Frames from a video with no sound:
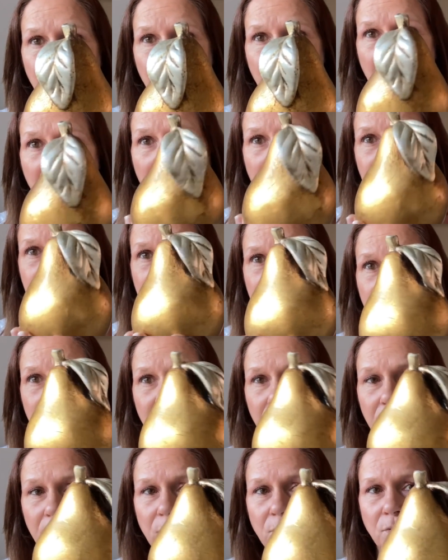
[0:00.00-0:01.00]

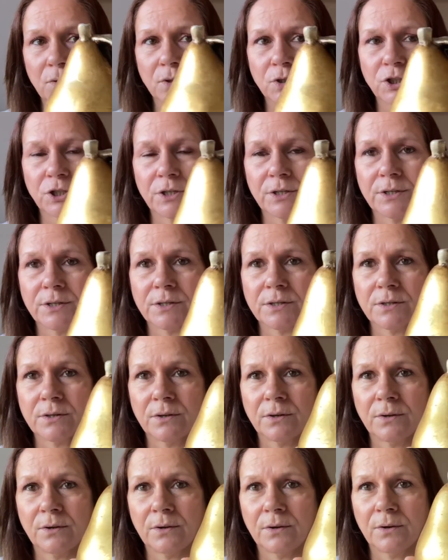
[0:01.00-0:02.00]
Absolutely gorgeous.
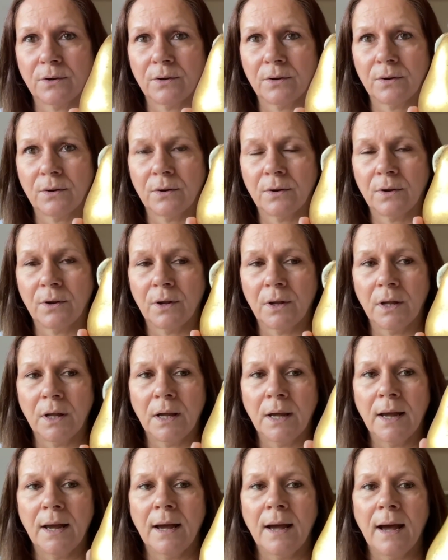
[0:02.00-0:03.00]

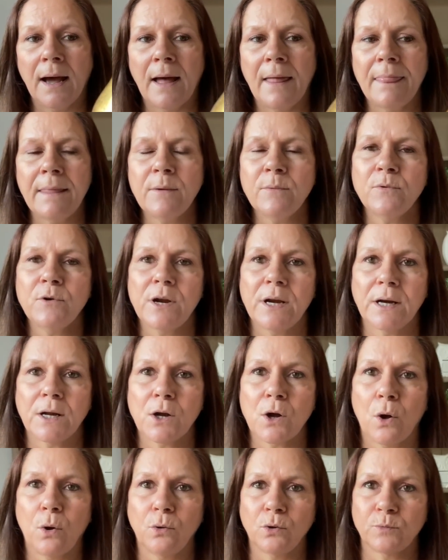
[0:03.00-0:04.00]
And they were in a
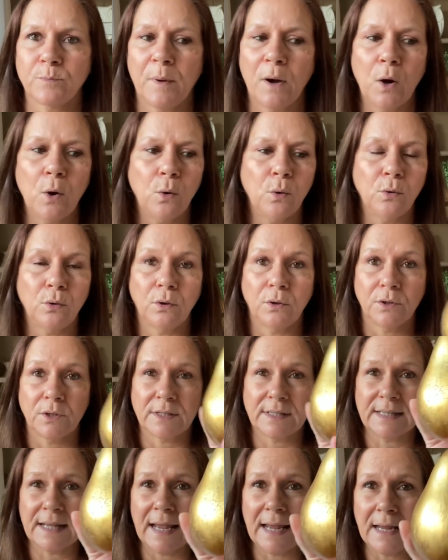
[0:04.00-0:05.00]
gold bowl, the
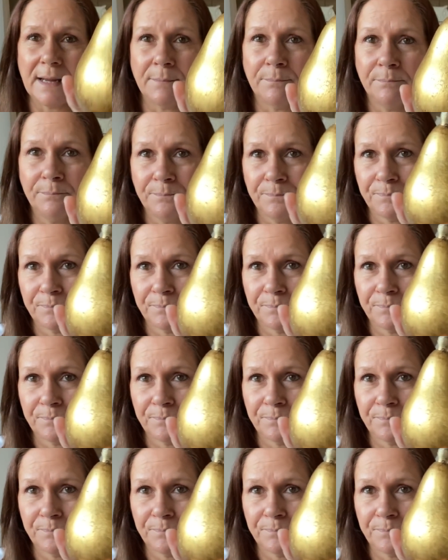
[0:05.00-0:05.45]
same,